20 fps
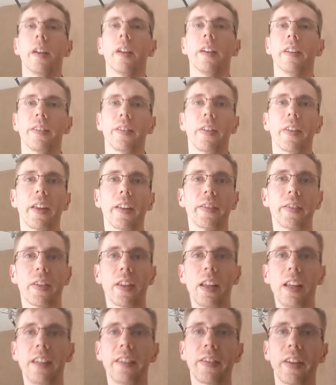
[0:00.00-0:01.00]
So that's
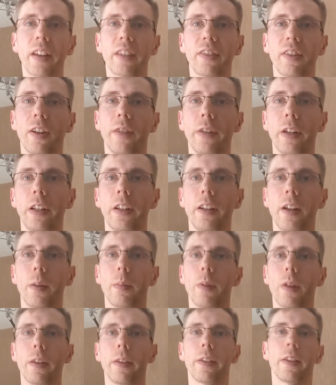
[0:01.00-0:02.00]
the section I've ended
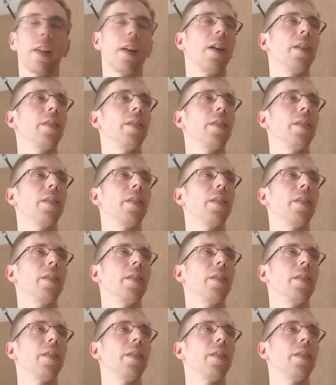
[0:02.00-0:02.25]
up with. I